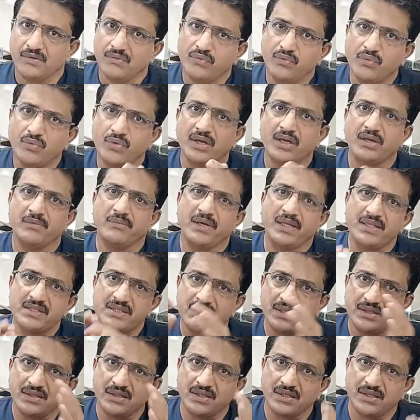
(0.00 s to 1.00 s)
Food
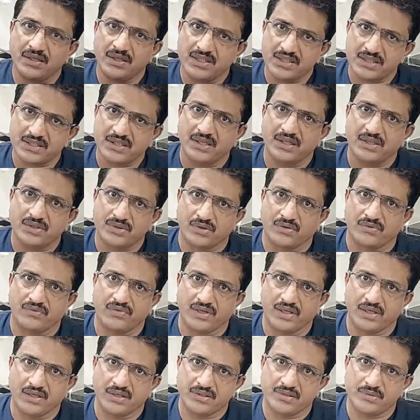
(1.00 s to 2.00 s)
remains in the distal
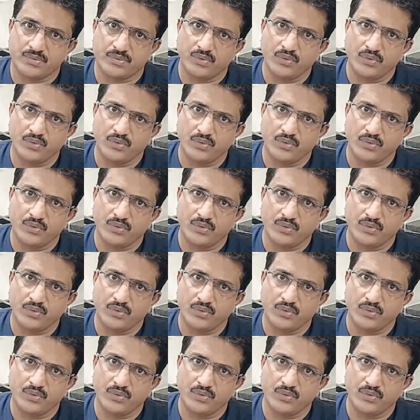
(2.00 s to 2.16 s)
esophagus,